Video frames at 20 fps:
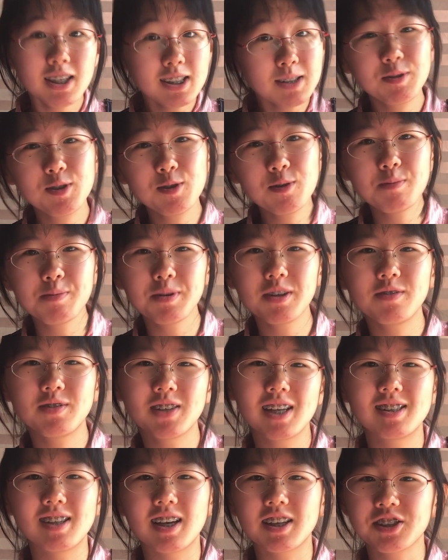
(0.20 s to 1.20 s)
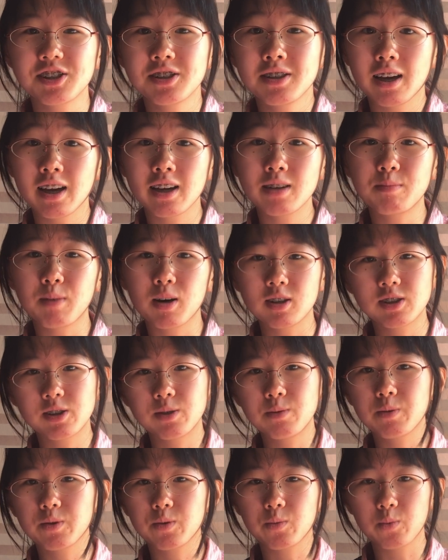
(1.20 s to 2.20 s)
do a bit of dissection and etymology
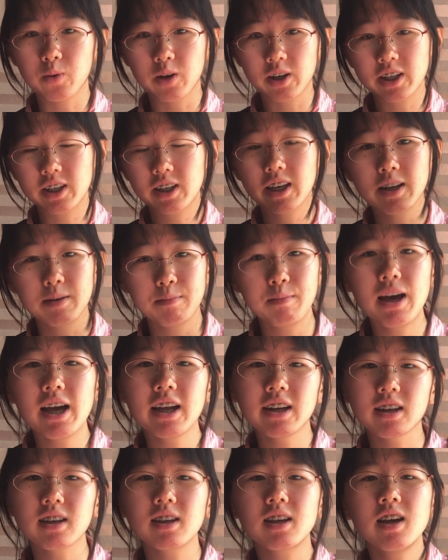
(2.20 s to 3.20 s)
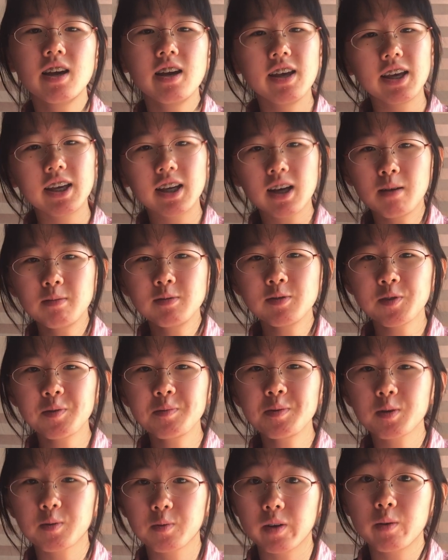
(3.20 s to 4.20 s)
with the word kinematic. It comes from
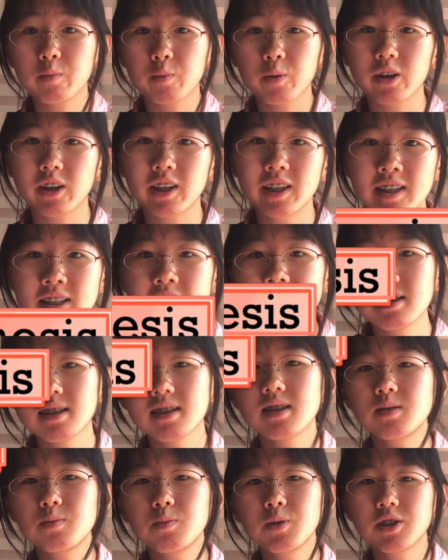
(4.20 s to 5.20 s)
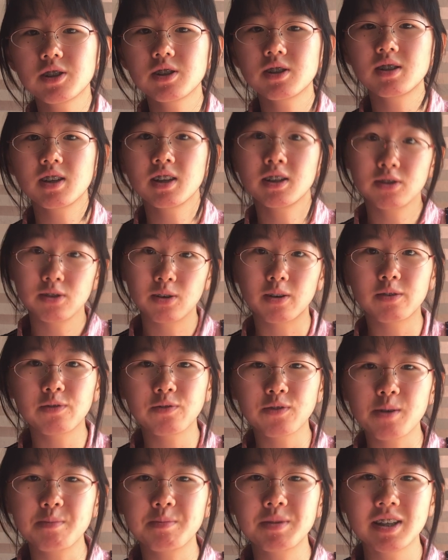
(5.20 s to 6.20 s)
the Greek word kinesis, which is in turn
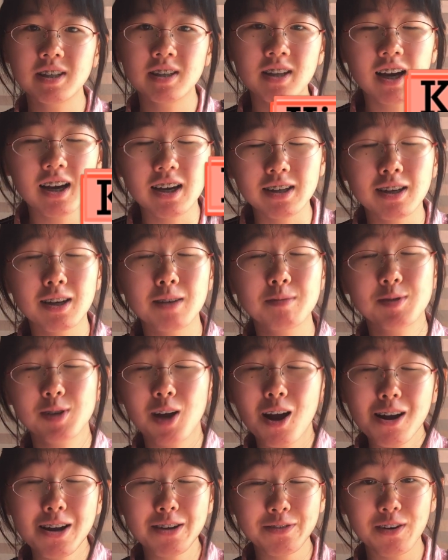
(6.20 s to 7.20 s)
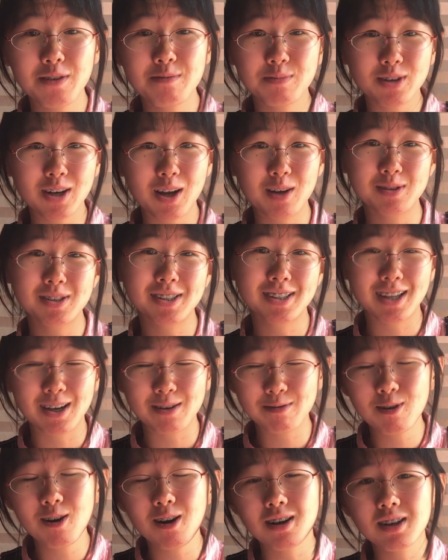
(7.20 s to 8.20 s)
from kinein. I'm sorry if I'm pronouncing that
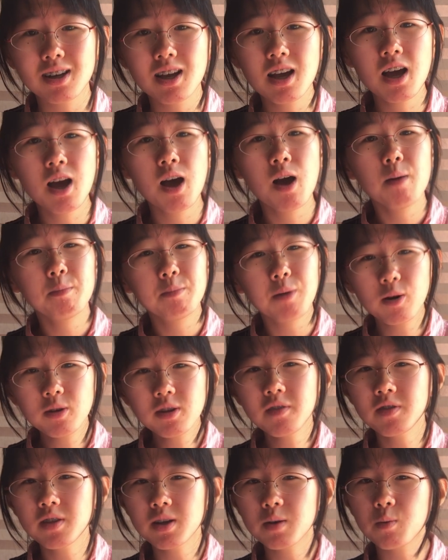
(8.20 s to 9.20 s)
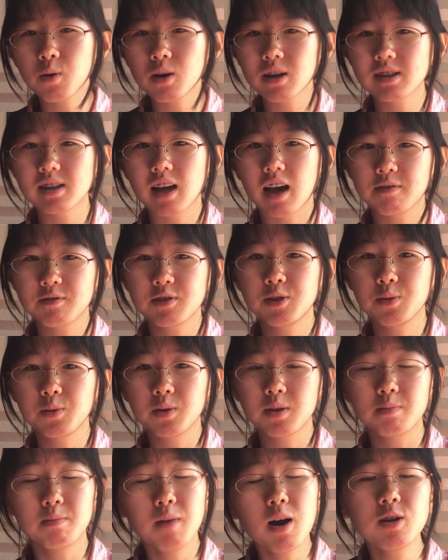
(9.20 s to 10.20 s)
wrong. Both of the words have to do
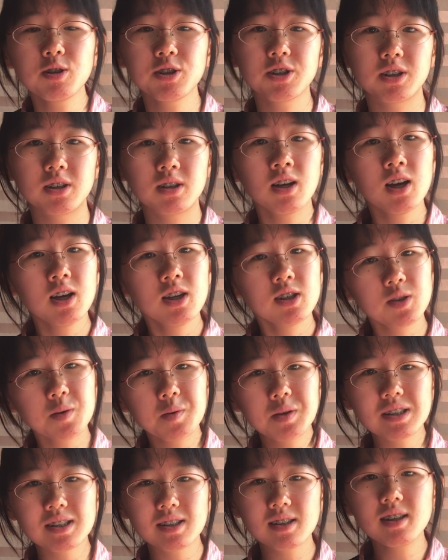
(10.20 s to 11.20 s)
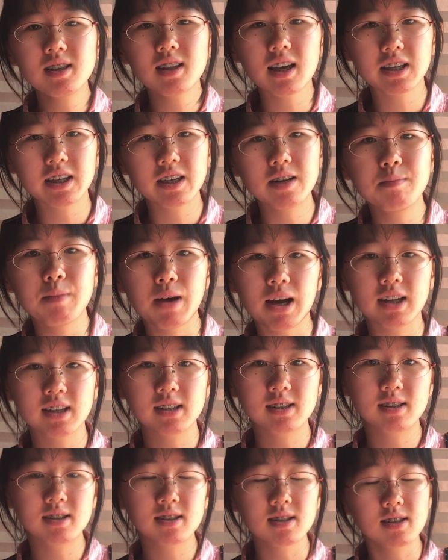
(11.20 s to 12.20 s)
with motion, so we see that
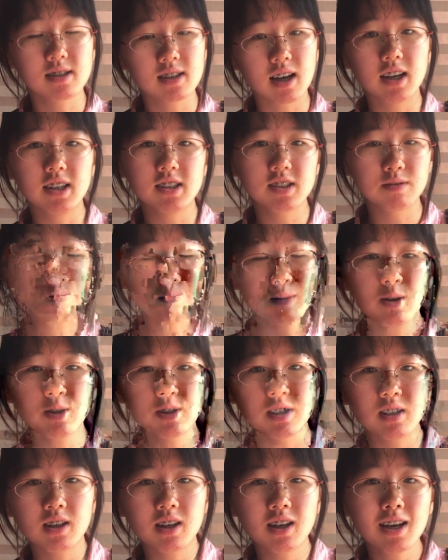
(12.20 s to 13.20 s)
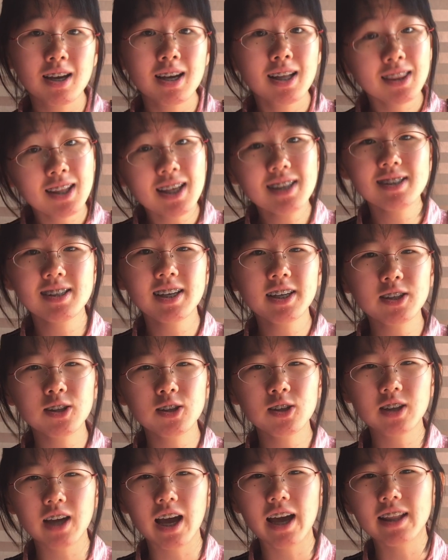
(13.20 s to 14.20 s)
kinematics is the science of motion. Let's take a
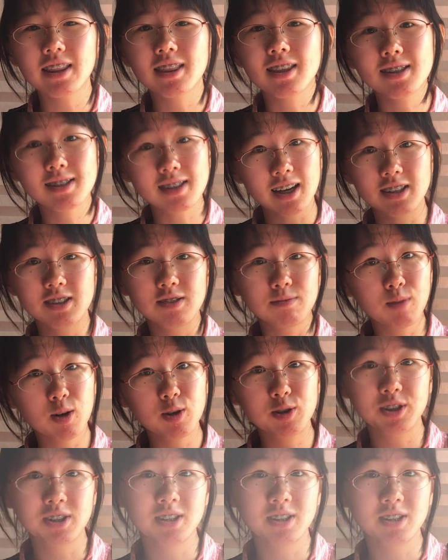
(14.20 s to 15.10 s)
look at the science of motion